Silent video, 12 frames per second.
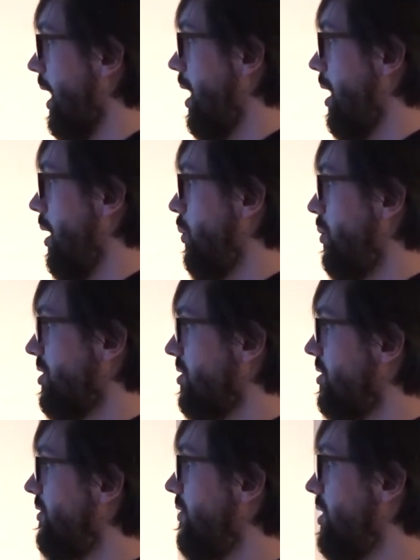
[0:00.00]
We want to
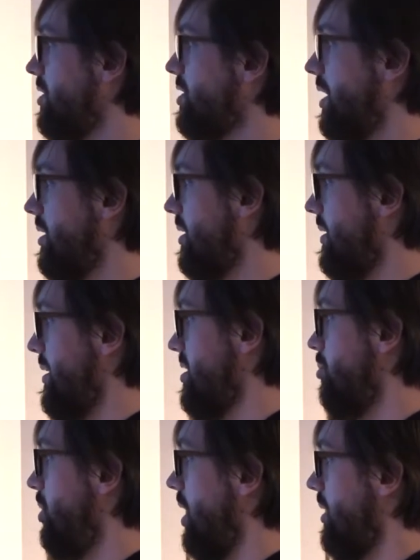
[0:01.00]
differentiate the
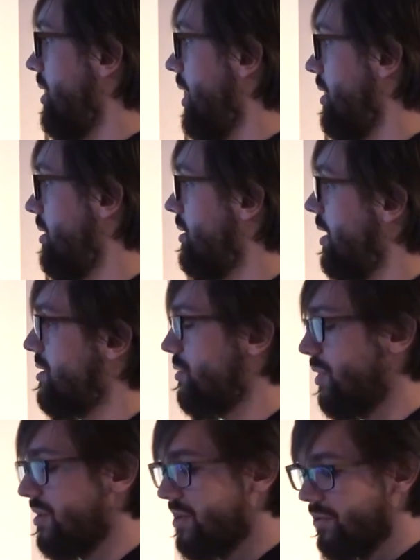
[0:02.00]
test plan and
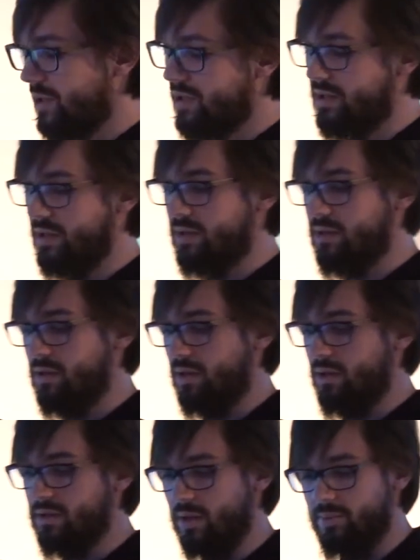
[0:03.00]
test run. So this is
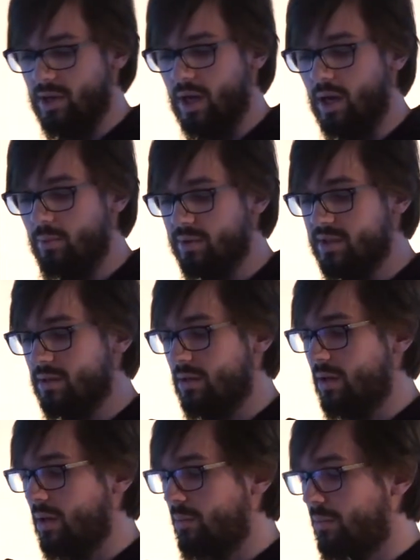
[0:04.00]
something I was
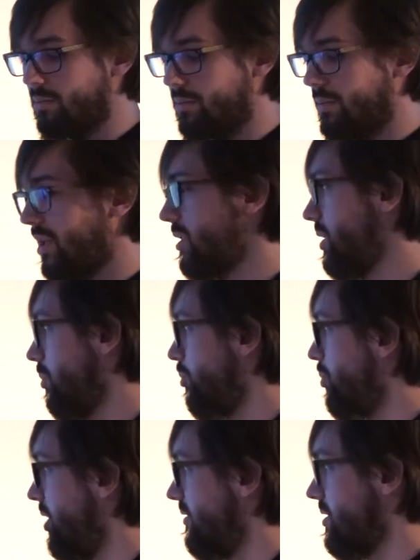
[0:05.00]
mentioning
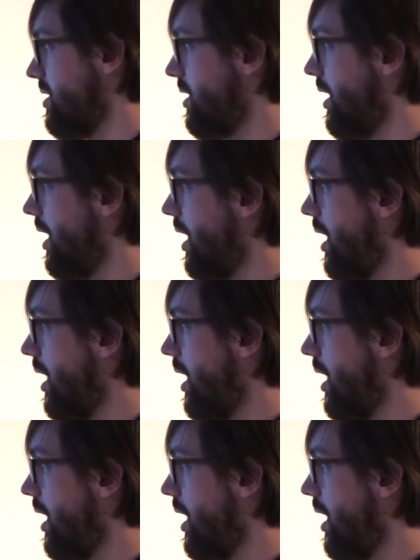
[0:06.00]
previously.